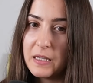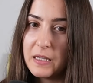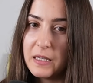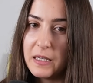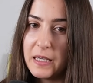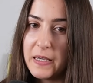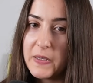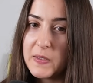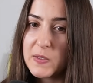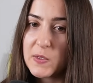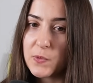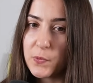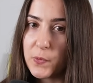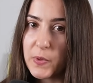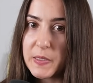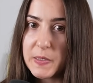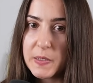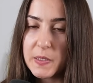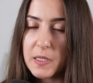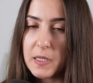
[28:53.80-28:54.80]
It's
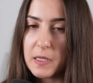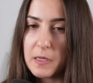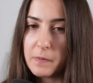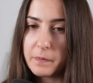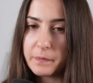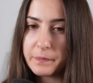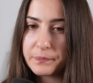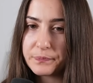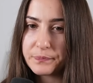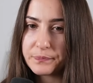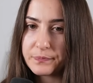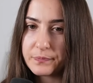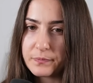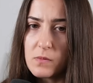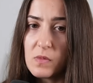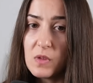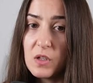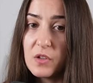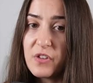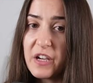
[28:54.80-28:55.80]
risky.
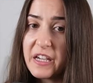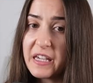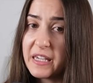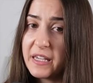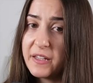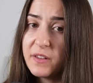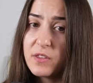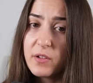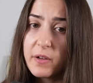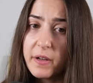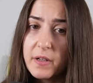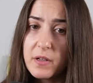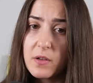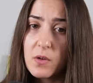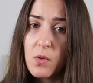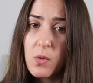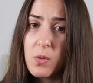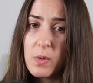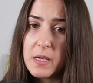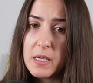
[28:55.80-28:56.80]
If I can trade the
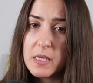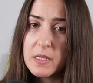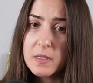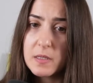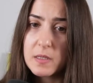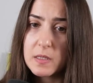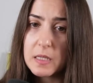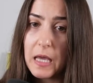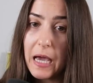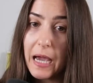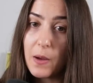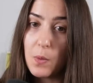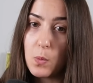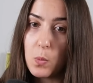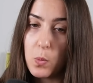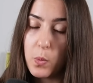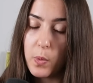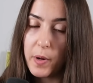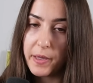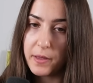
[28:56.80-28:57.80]
queens, I
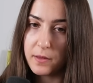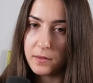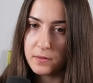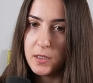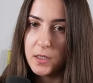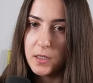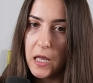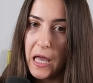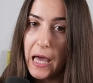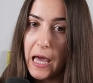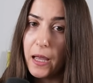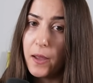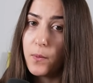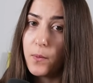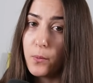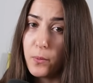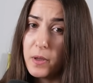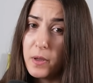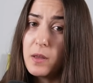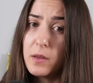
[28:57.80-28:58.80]
will. I
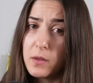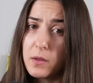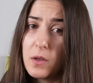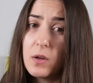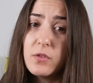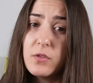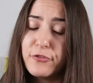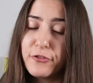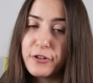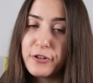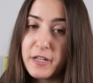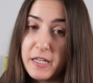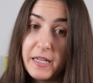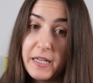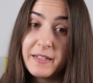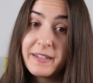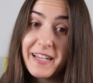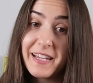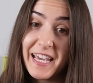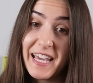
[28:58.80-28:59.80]
will go for the
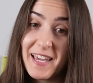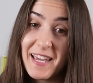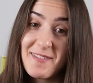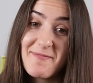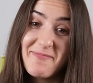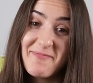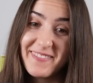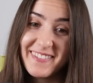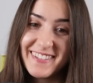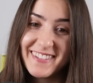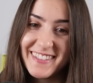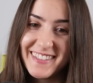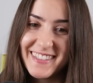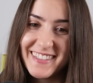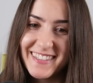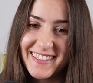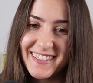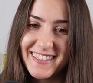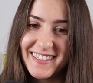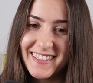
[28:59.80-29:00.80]
endgame.
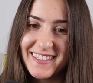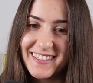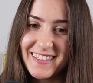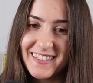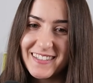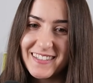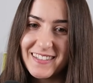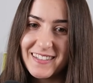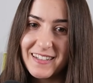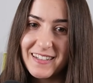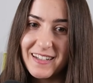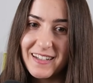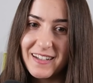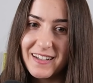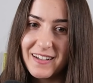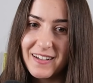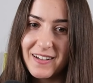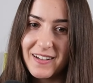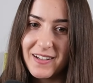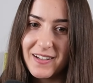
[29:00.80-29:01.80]

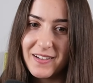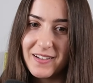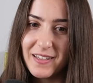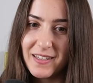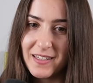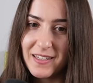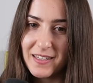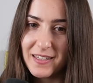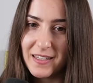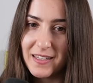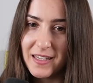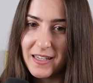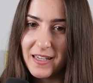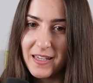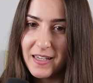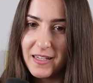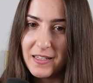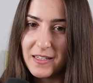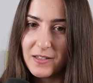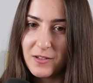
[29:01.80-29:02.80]

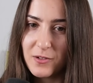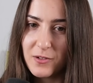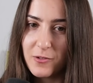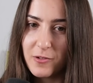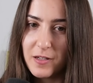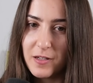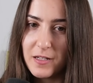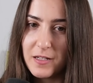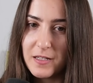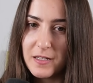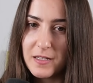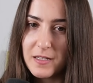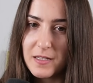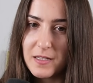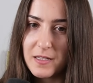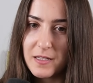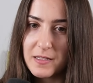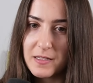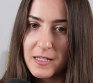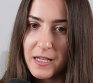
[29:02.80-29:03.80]
Okay, the queen is
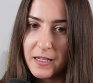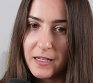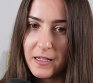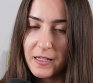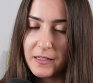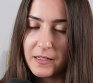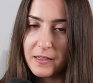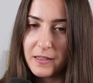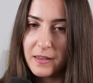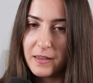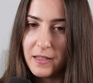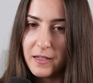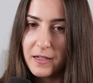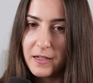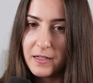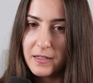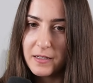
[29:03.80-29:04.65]
attacking the knight